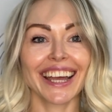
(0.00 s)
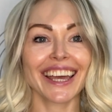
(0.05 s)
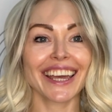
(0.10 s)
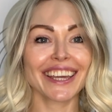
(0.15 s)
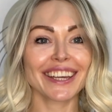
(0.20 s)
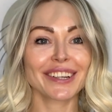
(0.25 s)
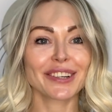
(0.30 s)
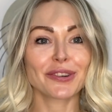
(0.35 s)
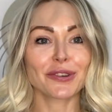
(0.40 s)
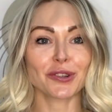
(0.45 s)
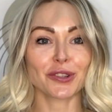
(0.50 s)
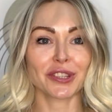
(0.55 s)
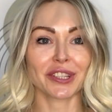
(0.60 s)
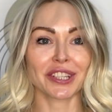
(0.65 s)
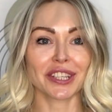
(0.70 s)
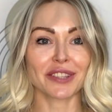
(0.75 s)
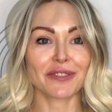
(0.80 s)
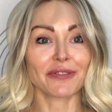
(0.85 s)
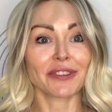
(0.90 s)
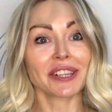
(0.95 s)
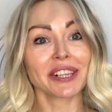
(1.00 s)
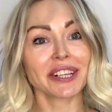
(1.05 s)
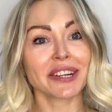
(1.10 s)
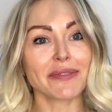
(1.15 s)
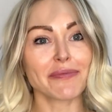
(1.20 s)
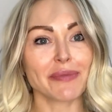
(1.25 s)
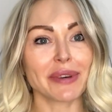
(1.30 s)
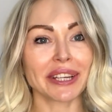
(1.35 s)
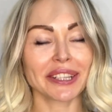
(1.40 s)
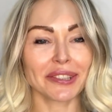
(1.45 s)
Hey gorgeous,
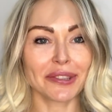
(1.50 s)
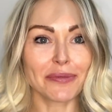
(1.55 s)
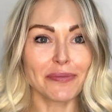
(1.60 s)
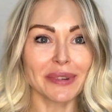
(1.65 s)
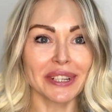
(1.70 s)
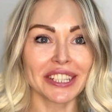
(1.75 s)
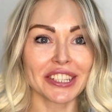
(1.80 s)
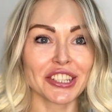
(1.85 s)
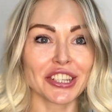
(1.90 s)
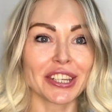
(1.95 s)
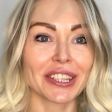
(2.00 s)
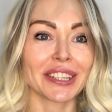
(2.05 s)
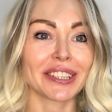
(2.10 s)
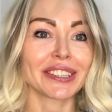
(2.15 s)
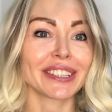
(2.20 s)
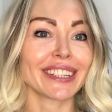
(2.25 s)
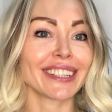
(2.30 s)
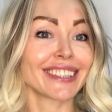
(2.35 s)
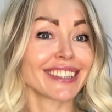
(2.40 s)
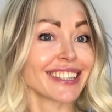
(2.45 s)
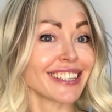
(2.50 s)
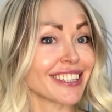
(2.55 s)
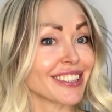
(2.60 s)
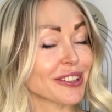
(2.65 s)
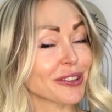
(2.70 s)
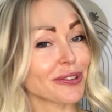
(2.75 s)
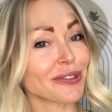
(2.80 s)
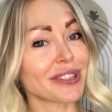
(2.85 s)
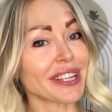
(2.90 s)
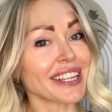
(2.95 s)
welcome back to my channel, and in
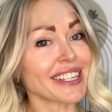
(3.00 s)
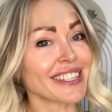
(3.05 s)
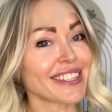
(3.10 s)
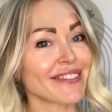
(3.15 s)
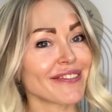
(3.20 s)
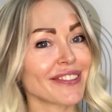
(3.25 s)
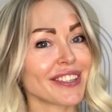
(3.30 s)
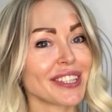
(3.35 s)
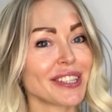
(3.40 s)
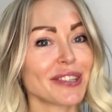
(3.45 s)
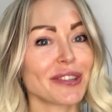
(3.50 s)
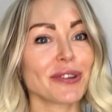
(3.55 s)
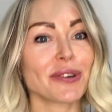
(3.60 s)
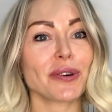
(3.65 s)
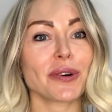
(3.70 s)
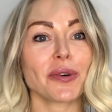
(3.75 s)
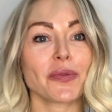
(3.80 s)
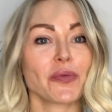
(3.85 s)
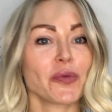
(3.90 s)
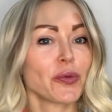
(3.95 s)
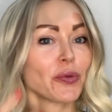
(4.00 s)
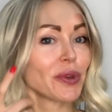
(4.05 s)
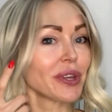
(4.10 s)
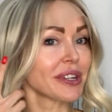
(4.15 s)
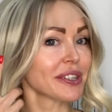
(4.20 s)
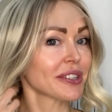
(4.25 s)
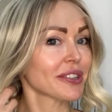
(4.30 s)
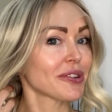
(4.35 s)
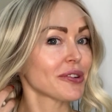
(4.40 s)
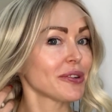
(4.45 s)
today's video we
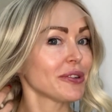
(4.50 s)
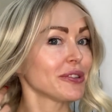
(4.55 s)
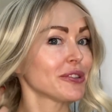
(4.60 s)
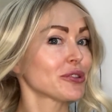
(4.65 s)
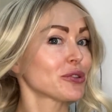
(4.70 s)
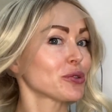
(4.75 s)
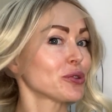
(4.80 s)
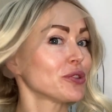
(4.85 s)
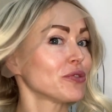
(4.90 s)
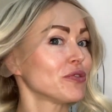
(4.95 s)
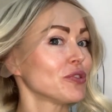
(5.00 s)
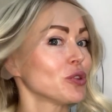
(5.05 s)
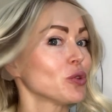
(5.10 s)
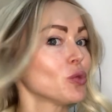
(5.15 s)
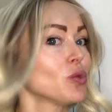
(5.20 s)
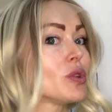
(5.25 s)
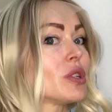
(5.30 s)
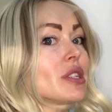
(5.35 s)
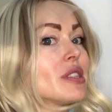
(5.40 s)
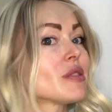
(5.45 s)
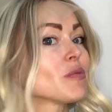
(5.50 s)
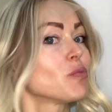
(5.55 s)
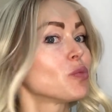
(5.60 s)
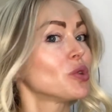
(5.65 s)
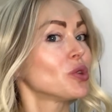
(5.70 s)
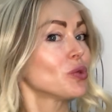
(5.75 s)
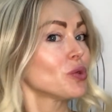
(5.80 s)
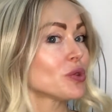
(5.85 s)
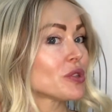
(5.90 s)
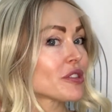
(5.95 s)
are going to review this
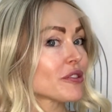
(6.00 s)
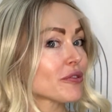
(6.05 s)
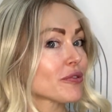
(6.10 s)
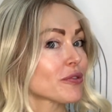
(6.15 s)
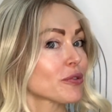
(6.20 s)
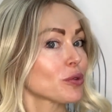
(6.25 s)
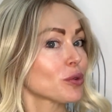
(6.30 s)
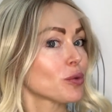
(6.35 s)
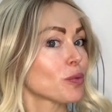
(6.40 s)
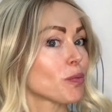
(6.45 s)
beautiful